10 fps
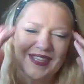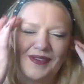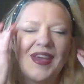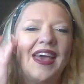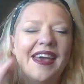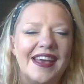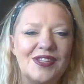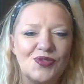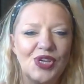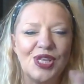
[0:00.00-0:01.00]
So
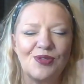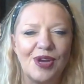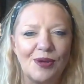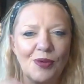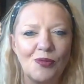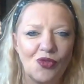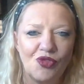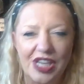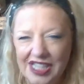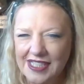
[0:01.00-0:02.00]
it's really great when we
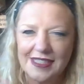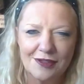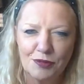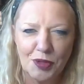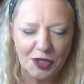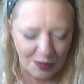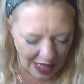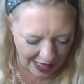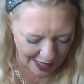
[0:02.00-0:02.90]
redistribute